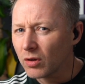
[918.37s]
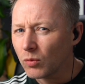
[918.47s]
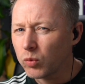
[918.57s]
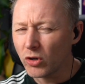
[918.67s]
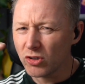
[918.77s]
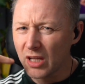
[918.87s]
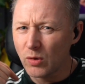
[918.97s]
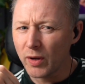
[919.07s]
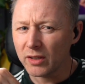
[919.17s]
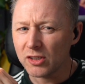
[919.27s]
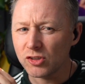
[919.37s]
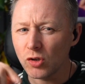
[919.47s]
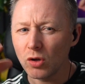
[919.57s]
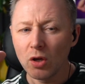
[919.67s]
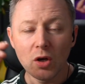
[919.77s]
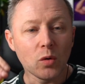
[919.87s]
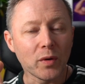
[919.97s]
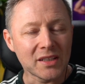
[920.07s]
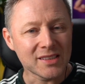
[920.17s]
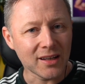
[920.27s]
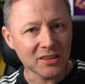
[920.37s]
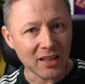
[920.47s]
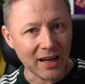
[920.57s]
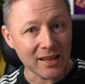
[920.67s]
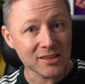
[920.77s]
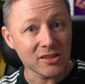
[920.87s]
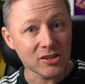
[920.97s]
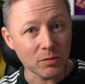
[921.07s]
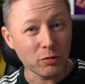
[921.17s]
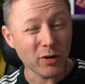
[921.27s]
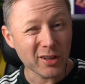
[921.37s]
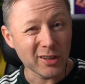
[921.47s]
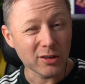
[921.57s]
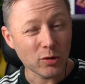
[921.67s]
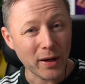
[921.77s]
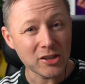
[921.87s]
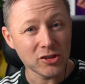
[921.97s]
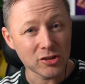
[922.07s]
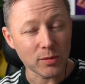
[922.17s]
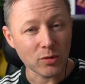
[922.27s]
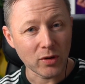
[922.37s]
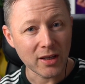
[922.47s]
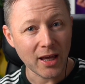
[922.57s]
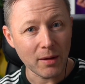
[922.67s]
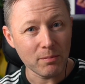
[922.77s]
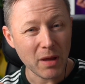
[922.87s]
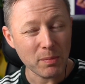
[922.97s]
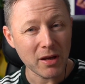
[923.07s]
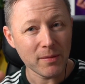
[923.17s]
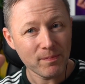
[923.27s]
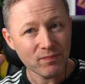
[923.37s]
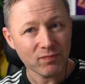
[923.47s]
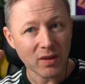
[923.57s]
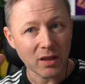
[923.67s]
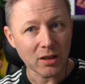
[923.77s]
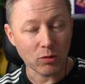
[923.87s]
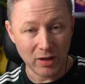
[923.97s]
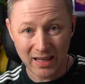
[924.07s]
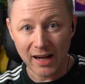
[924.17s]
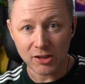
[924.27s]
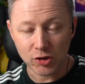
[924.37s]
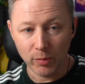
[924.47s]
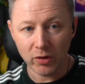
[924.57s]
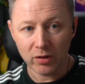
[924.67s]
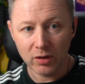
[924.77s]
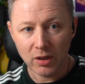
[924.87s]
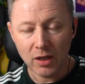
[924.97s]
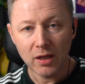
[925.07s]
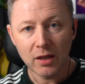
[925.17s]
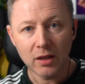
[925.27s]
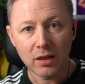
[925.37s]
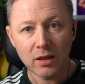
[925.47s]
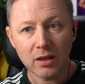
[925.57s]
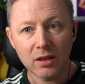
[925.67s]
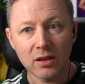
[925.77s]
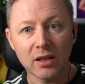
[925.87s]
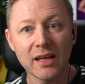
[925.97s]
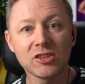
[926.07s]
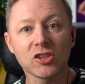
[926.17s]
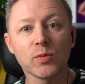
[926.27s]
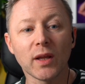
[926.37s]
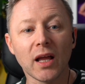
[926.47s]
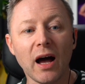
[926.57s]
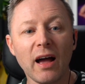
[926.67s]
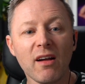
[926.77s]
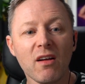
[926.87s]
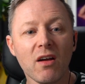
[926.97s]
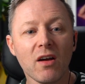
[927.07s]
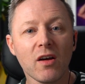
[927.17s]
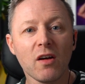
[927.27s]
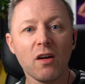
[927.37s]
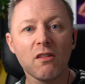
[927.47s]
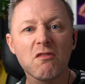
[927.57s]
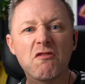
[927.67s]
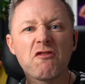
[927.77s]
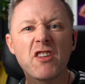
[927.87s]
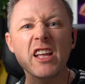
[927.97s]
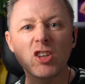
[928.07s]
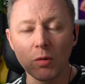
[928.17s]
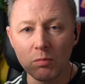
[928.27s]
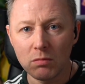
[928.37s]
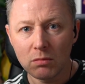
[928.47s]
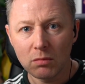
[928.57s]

What you doing wearing the suit? When he started asking some fucking questions that were going to get, maybe they're going to catch him out, Craig just went like that. Freedom!